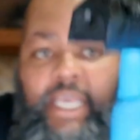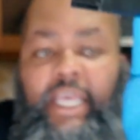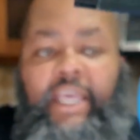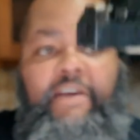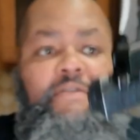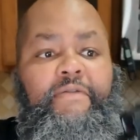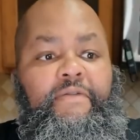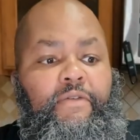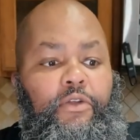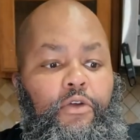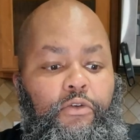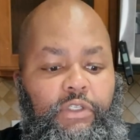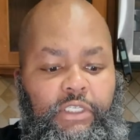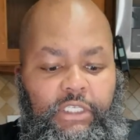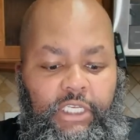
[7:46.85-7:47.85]
If
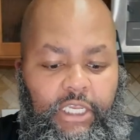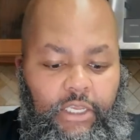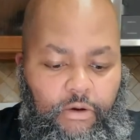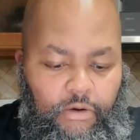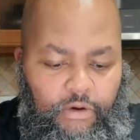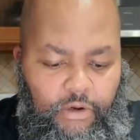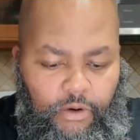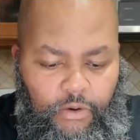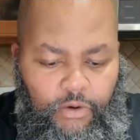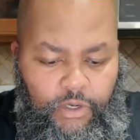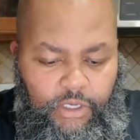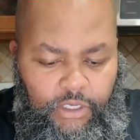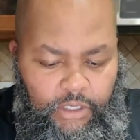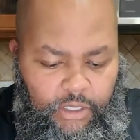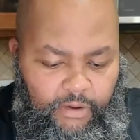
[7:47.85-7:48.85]
you see
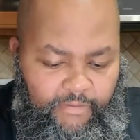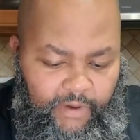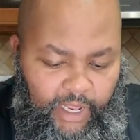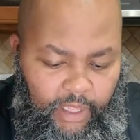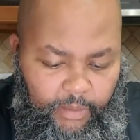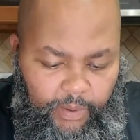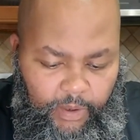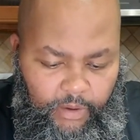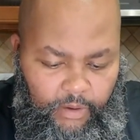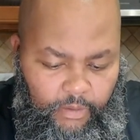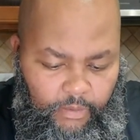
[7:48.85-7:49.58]
or develop